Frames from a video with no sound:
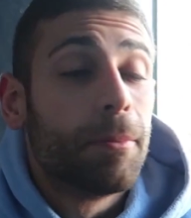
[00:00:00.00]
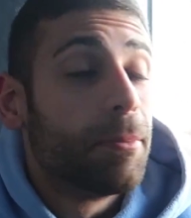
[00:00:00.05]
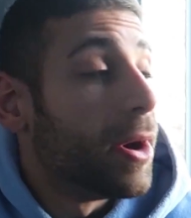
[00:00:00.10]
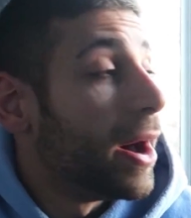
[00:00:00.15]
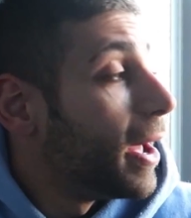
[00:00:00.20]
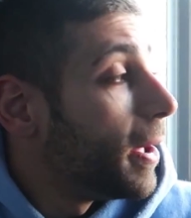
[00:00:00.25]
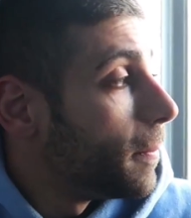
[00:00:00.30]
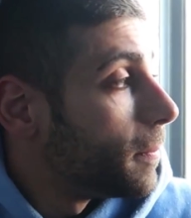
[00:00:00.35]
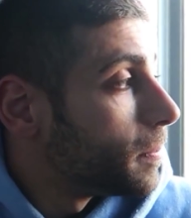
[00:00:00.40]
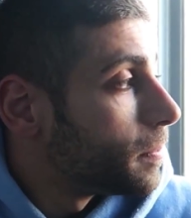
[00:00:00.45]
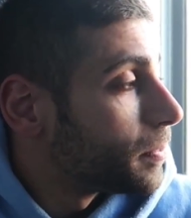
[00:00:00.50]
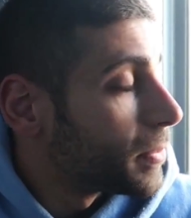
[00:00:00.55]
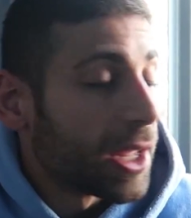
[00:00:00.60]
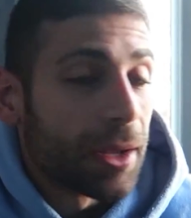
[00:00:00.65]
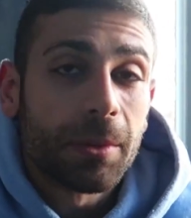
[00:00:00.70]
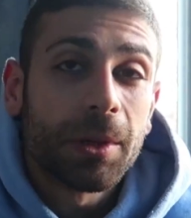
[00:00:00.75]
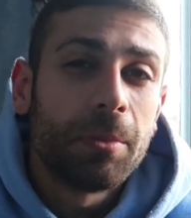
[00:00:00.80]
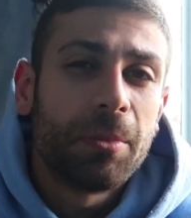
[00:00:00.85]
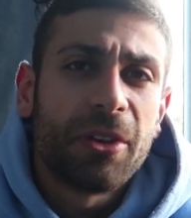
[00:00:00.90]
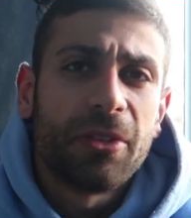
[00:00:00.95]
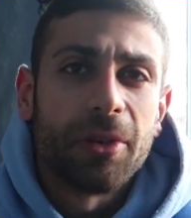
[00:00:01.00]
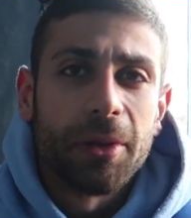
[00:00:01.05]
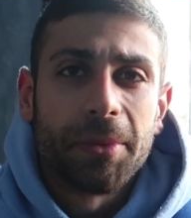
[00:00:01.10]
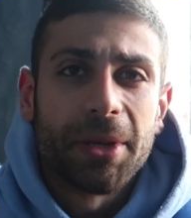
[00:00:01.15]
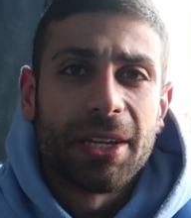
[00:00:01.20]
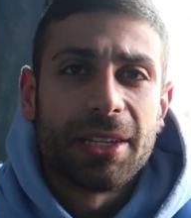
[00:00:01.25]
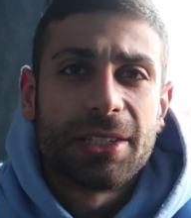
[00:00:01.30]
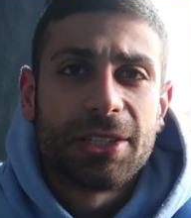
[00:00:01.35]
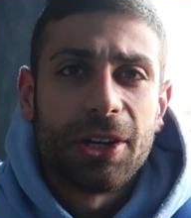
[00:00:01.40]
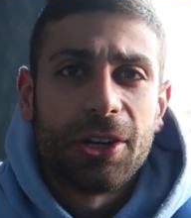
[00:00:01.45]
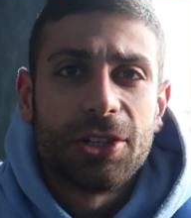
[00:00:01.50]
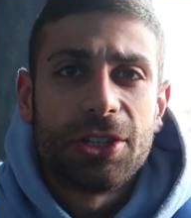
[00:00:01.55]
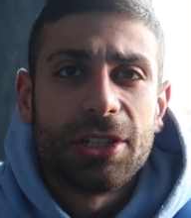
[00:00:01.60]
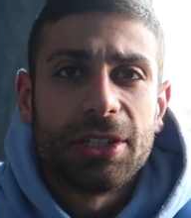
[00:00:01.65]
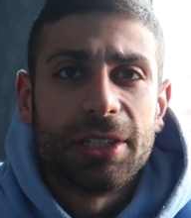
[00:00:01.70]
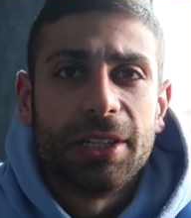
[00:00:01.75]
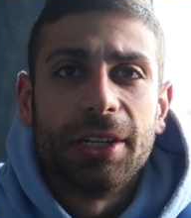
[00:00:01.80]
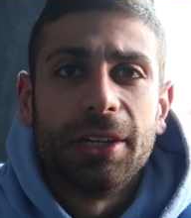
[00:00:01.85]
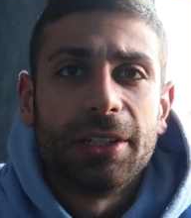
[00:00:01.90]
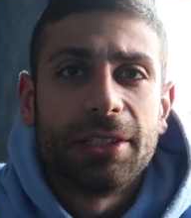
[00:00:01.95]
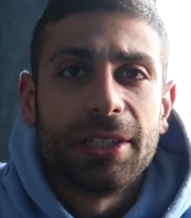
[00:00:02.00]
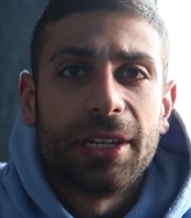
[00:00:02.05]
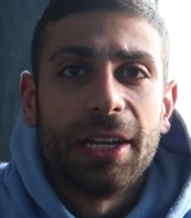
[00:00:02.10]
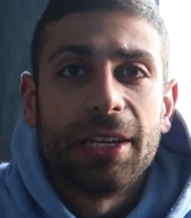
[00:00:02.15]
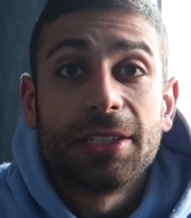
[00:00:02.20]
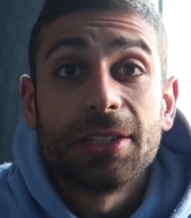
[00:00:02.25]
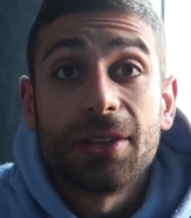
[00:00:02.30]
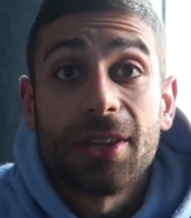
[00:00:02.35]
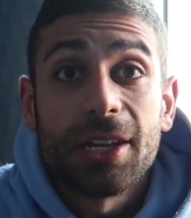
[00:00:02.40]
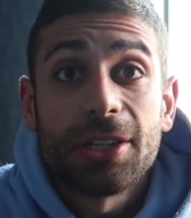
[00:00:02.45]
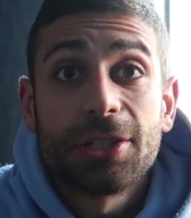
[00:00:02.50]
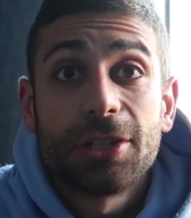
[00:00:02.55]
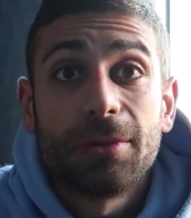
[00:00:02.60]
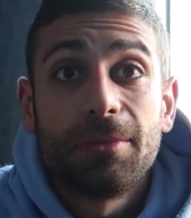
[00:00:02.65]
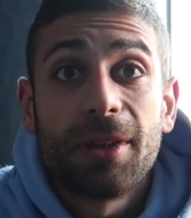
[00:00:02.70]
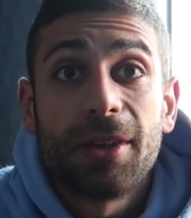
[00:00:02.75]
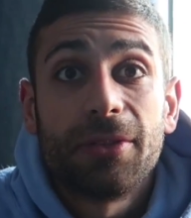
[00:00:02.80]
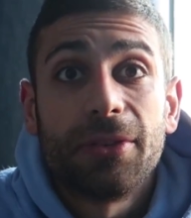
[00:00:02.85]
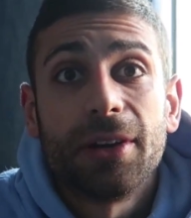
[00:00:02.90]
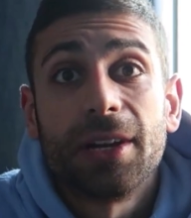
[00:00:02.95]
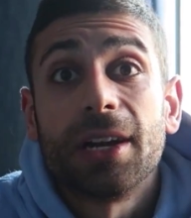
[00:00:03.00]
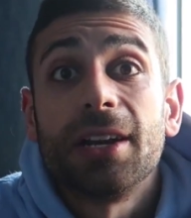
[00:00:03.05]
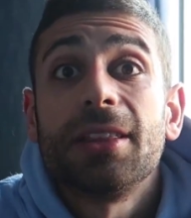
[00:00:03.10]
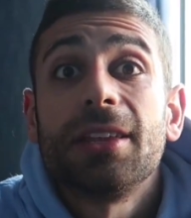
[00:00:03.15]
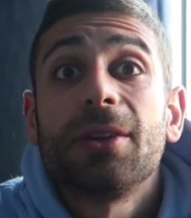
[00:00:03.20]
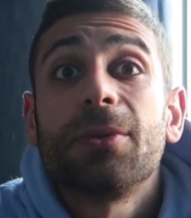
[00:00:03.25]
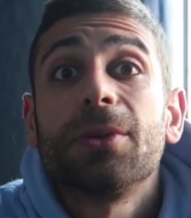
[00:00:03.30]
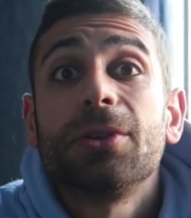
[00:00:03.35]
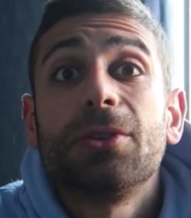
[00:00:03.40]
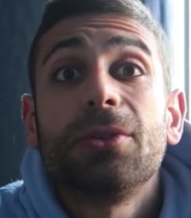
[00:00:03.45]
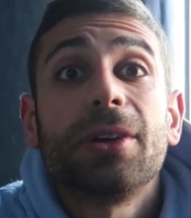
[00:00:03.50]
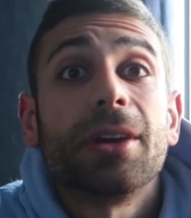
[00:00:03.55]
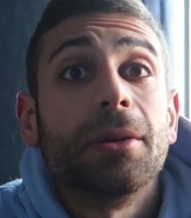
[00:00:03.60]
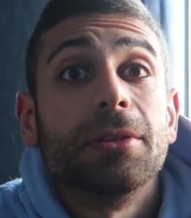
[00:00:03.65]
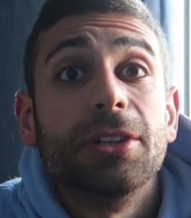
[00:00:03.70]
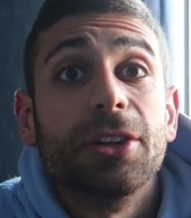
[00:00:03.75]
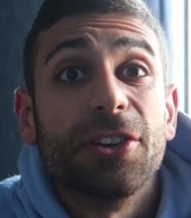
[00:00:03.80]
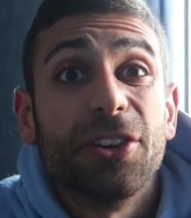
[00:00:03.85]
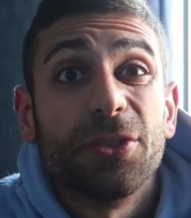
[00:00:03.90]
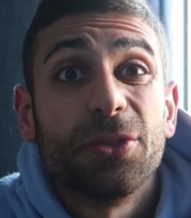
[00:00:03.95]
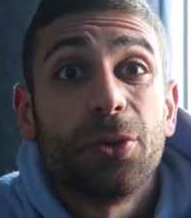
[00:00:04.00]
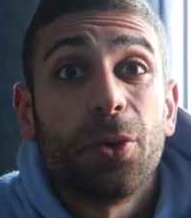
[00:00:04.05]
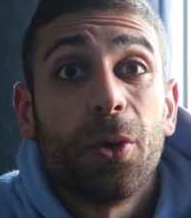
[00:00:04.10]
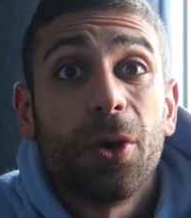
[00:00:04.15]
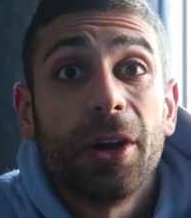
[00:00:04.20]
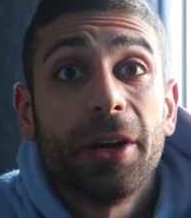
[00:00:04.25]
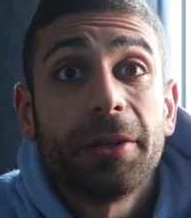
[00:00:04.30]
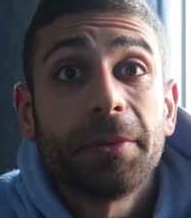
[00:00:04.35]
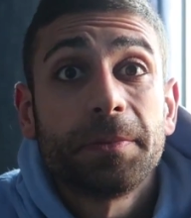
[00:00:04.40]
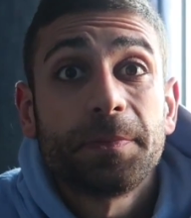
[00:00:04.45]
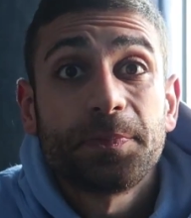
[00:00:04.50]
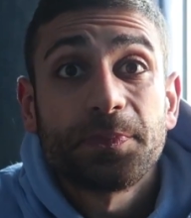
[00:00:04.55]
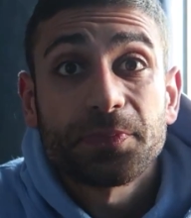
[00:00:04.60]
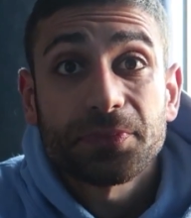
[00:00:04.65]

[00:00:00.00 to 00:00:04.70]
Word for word: But I'm going to be filming at Sarge's later today, so that should be fun. I think we're doing a Nerf war,